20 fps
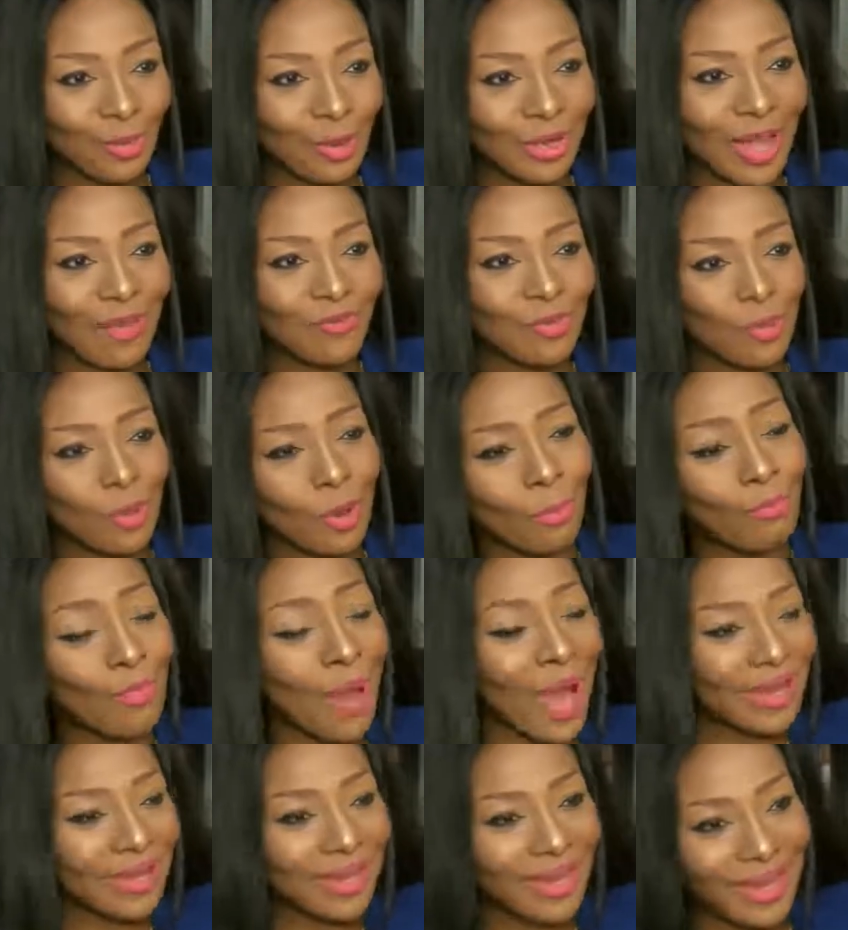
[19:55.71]
or what have you were
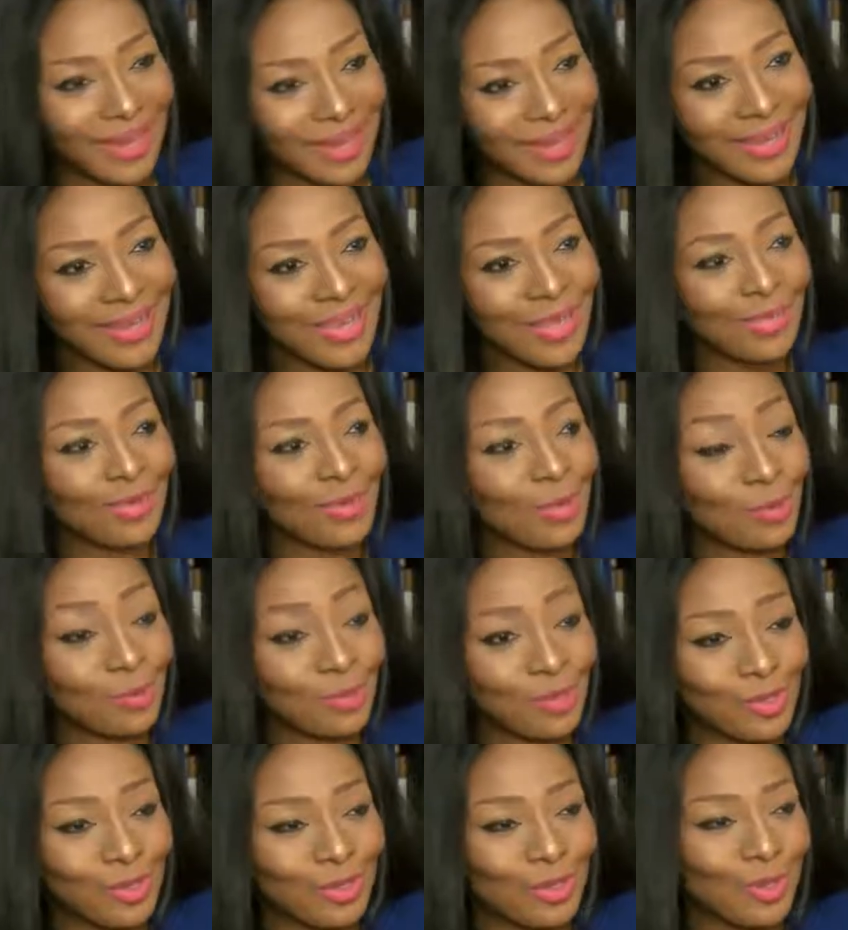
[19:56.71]
backing
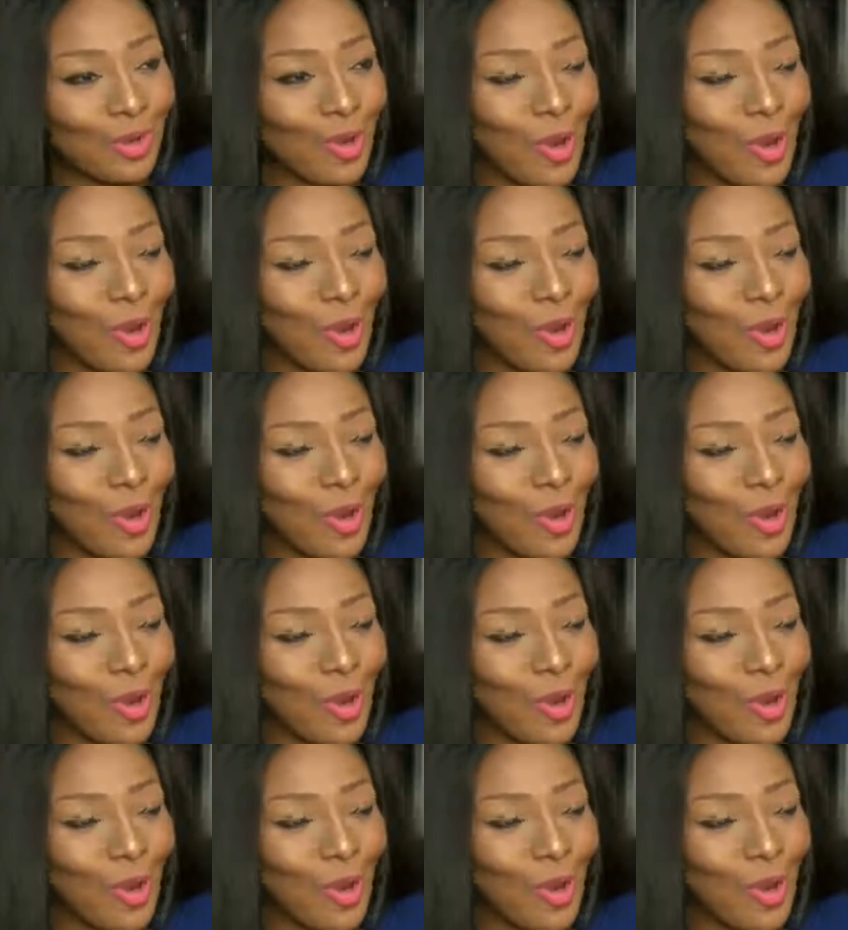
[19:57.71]
those,